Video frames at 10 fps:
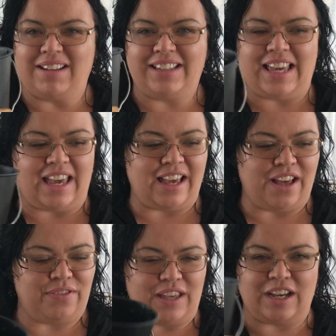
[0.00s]
yeah,
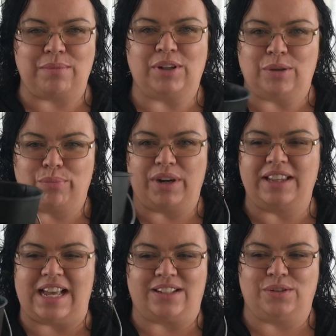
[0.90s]
I think I'm going to
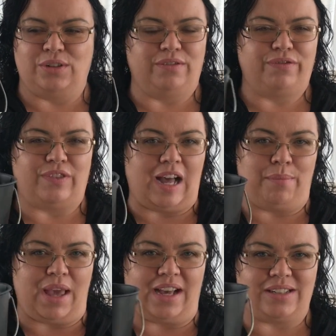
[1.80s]
bring that sort of
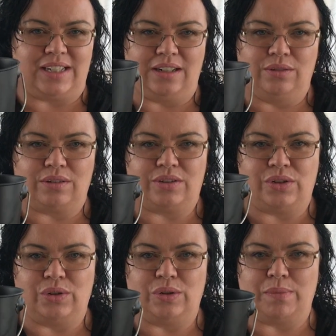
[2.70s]
farmhousey look
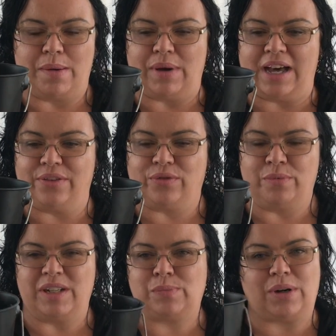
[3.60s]
to my
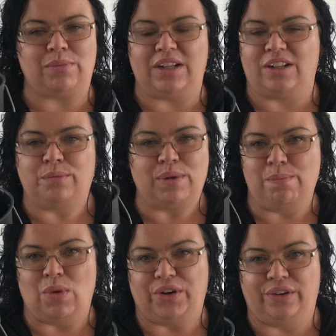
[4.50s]
bathroom. It's probably going to be
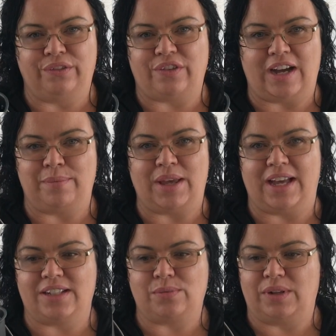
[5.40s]
modern
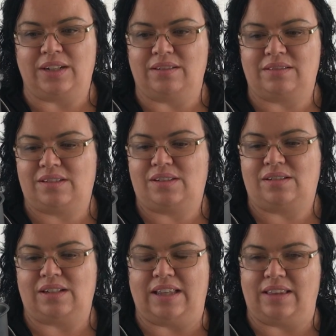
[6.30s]
farmhouse when
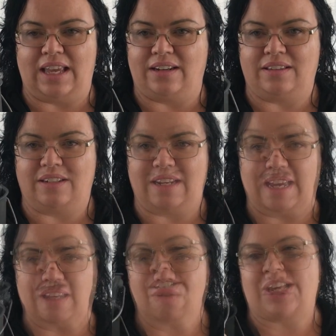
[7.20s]
it's at the end of the
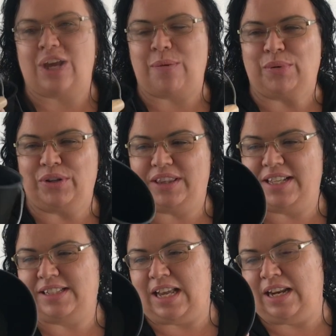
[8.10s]
day. So I bought
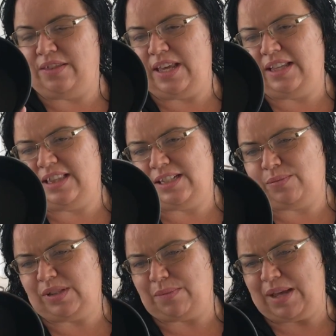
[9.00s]
this, and I think this
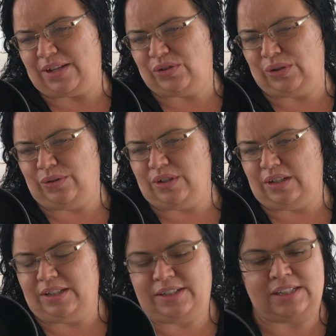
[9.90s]
was about
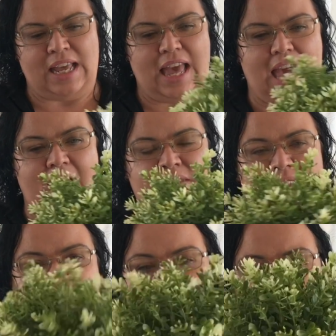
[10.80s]
$2, and
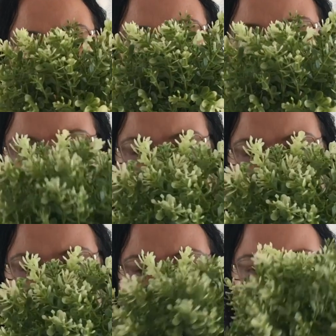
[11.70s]
this is just a little
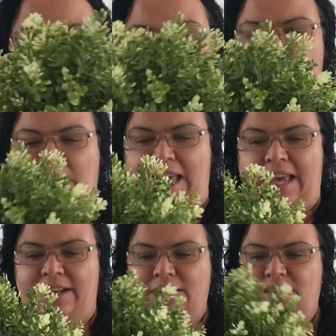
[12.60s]
IKEA
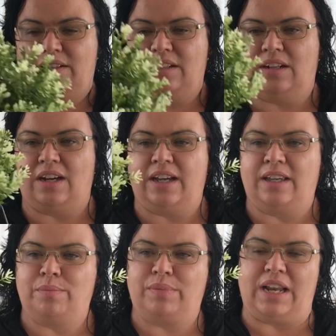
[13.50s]
plant that
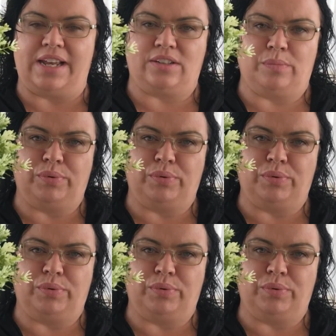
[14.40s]
I plan to